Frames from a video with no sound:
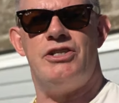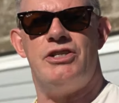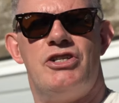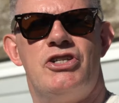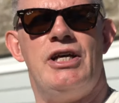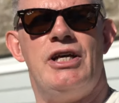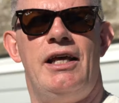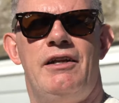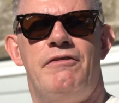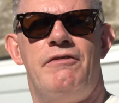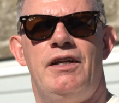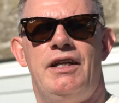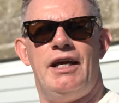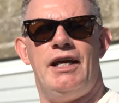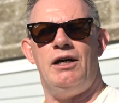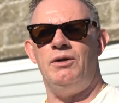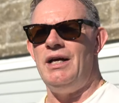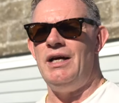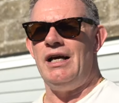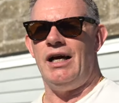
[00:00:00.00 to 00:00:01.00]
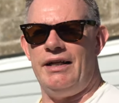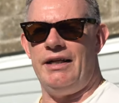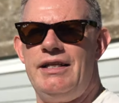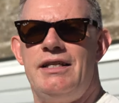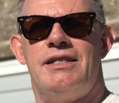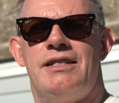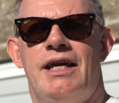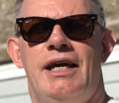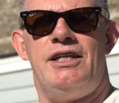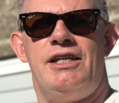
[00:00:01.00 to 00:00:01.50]
just share the video. I
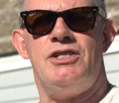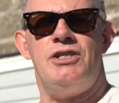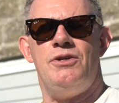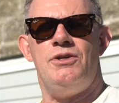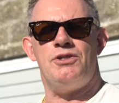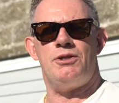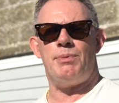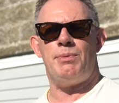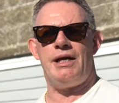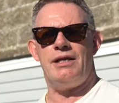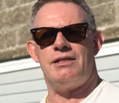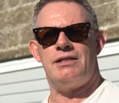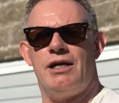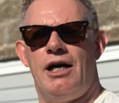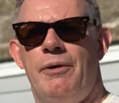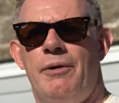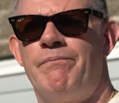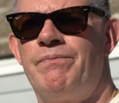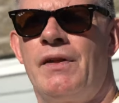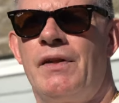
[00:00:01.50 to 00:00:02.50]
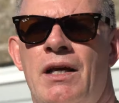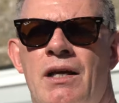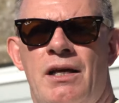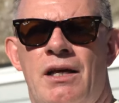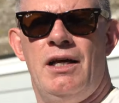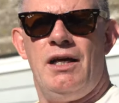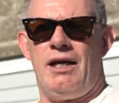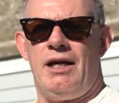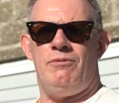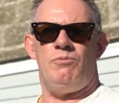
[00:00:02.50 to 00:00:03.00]
need to get this user base up.
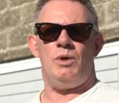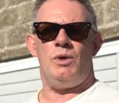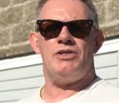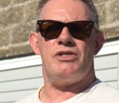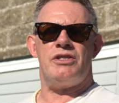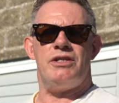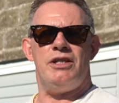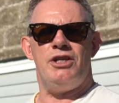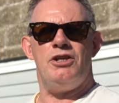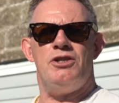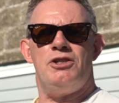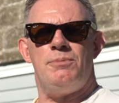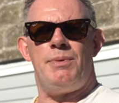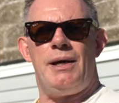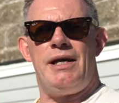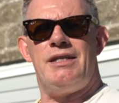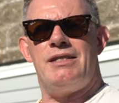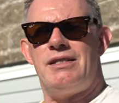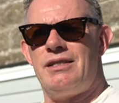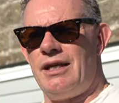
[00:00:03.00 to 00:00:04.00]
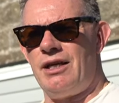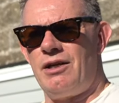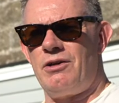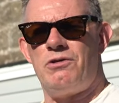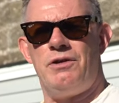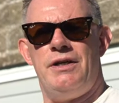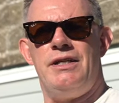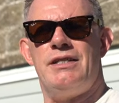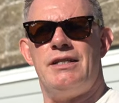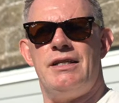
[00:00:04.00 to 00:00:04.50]
And once the user base
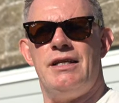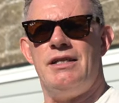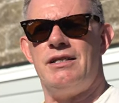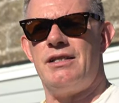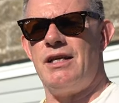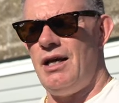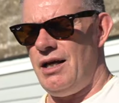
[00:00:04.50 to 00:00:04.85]
increases